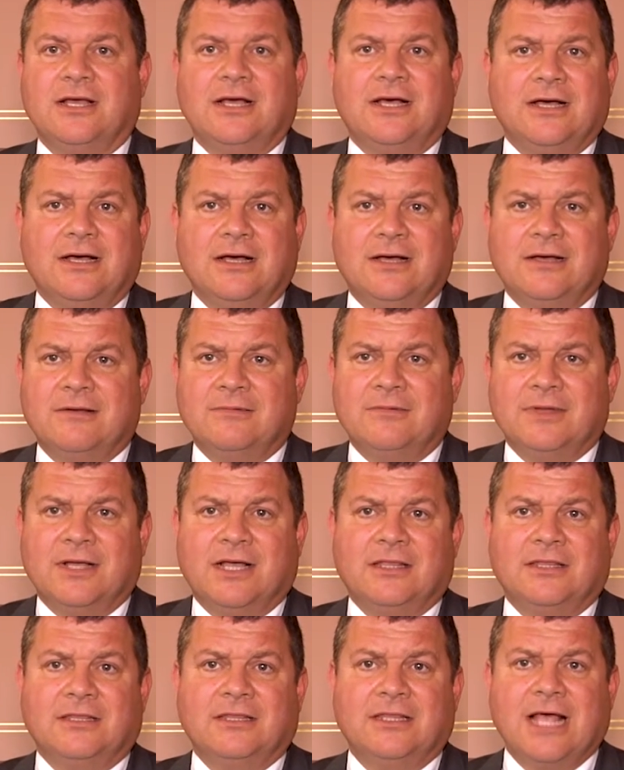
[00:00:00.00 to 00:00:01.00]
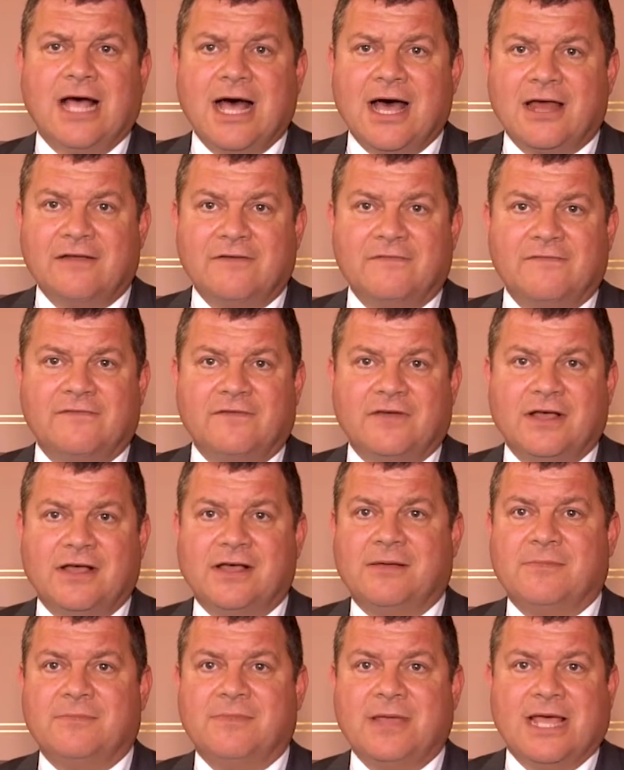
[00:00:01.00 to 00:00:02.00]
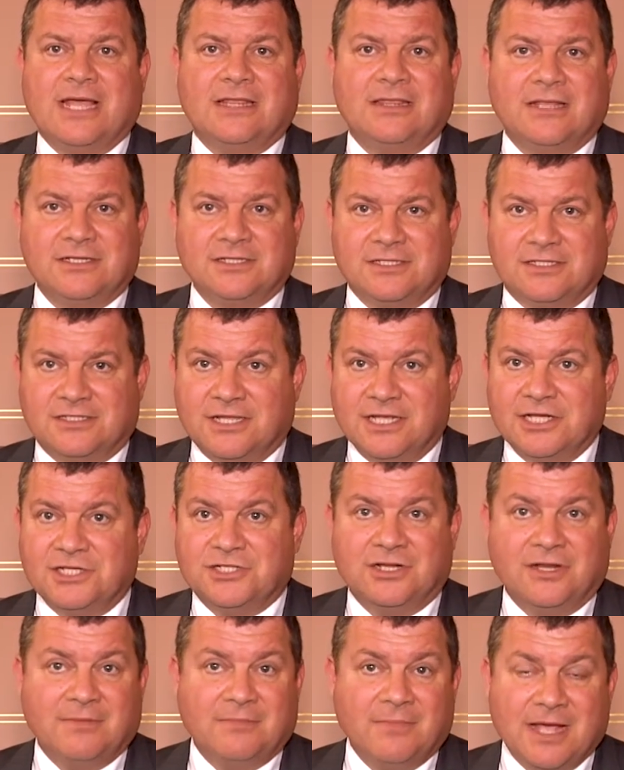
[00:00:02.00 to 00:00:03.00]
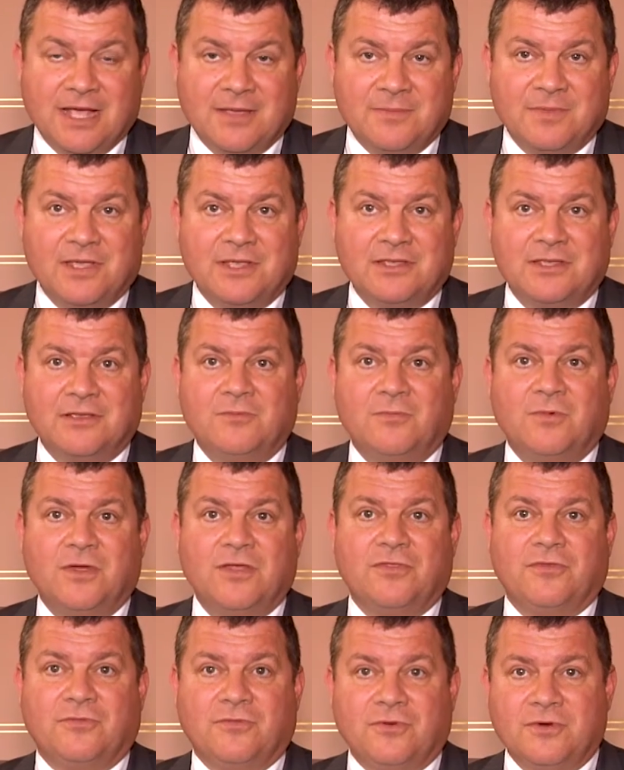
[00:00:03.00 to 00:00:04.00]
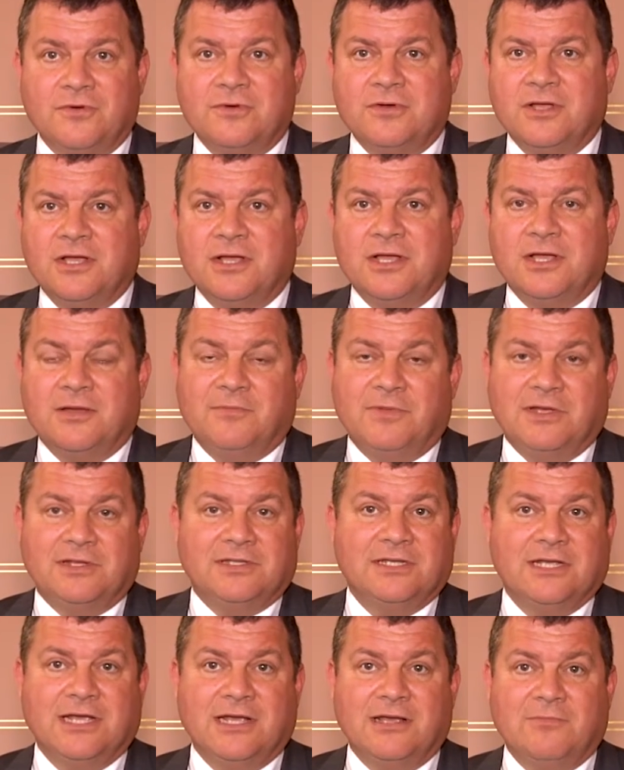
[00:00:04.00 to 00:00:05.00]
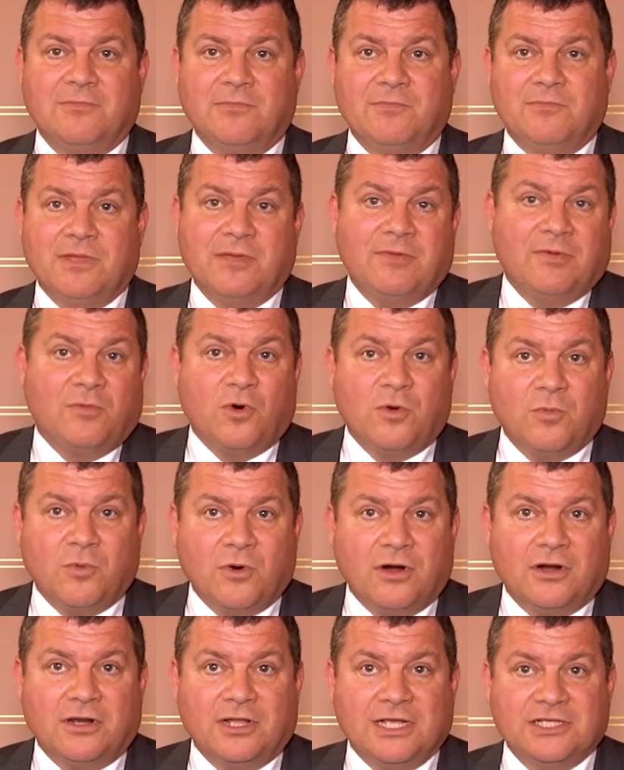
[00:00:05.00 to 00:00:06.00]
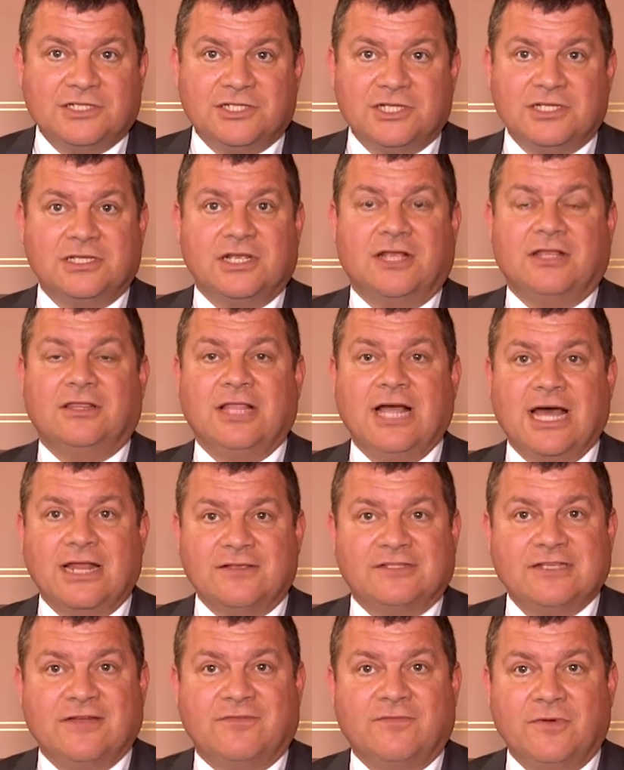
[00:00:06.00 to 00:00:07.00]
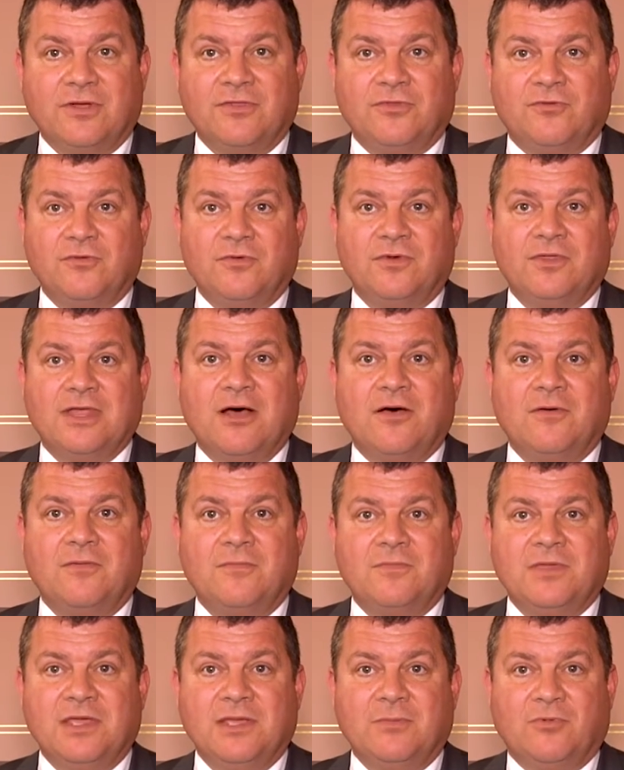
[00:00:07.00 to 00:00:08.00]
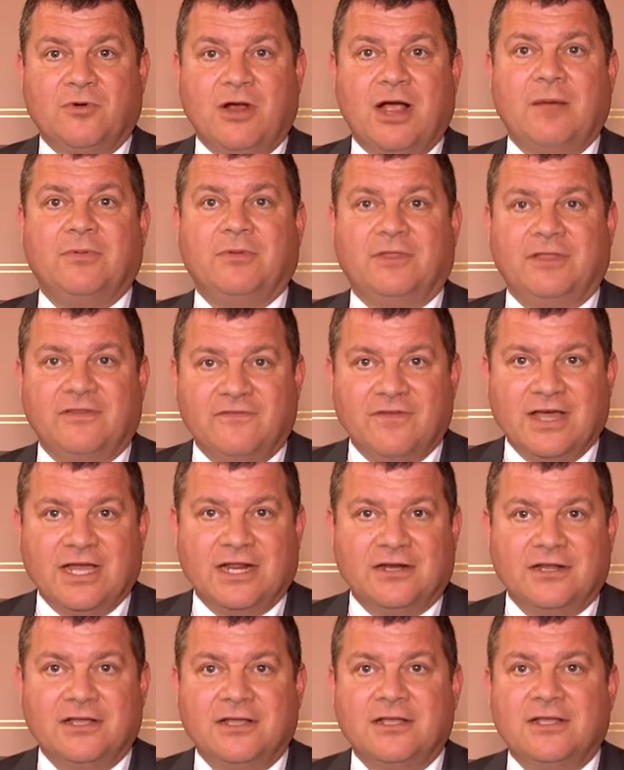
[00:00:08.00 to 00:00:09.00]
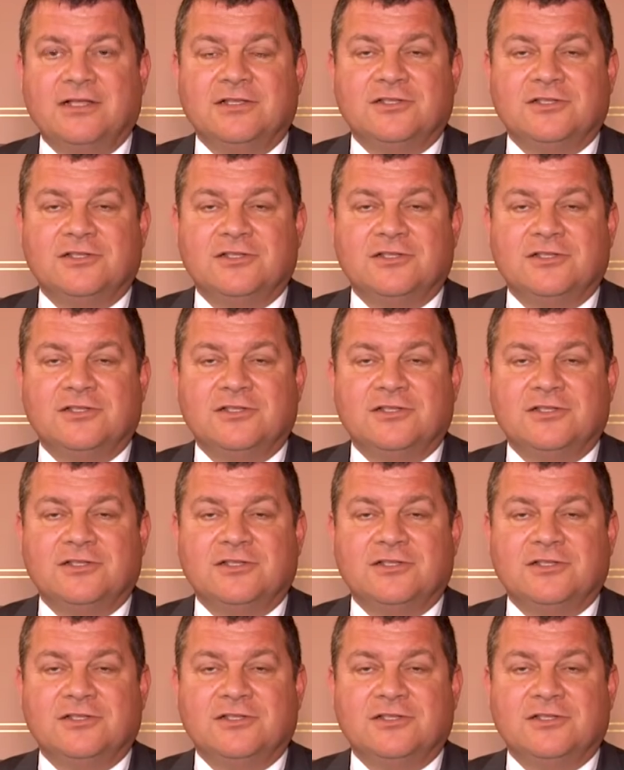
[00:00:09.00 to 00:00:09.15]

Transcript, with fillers: Uh, a lot of uh, bad legislation, in my opinion, went through, but um, maybe more importantly is just a lot of stuff went through without being properly vetted.